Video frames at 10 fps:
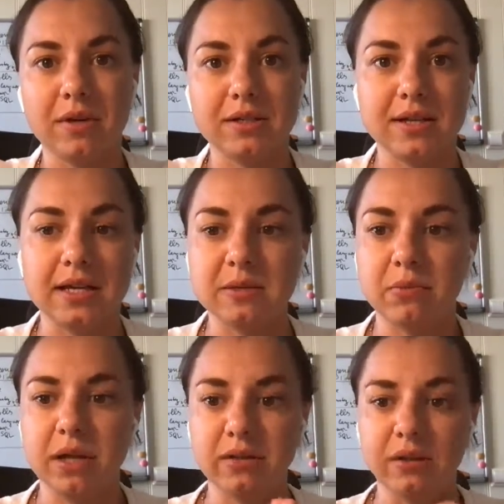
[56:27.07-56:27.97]
as I
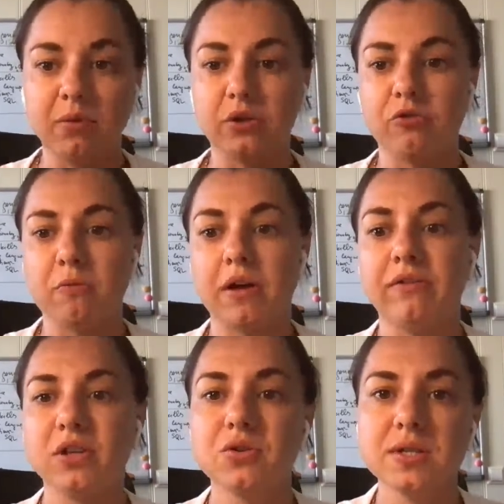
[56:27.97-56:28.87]
explained in one of
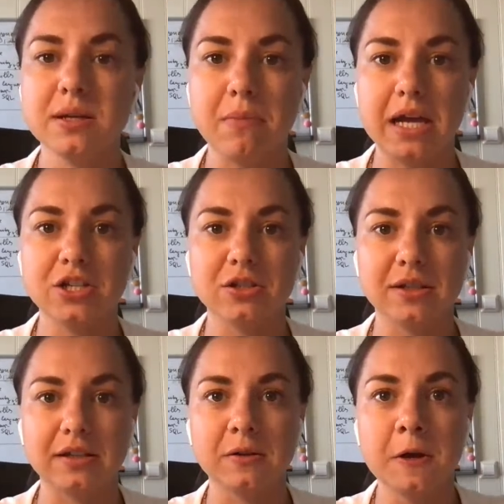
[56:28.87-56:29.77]
my videos,
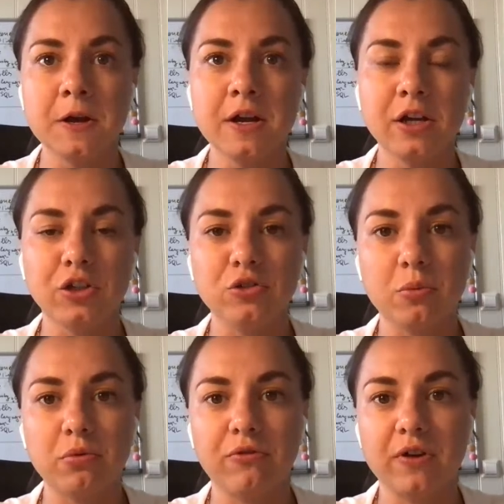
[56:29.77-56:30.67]
imagine that
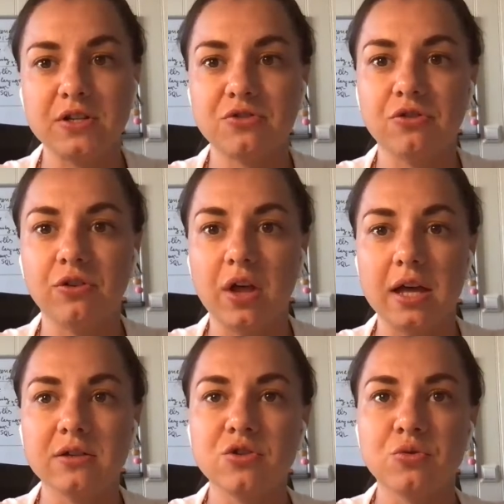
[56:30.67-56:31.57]
your professor
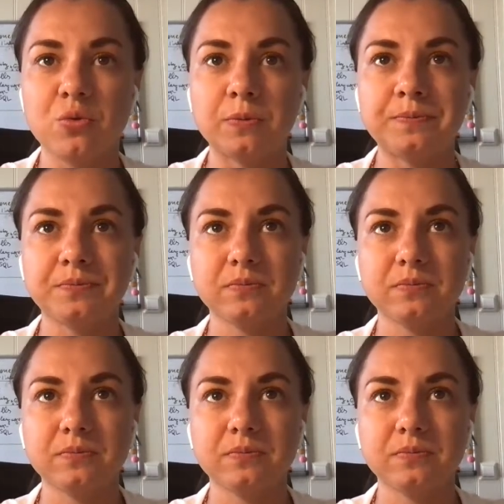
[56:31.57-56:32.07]
likes to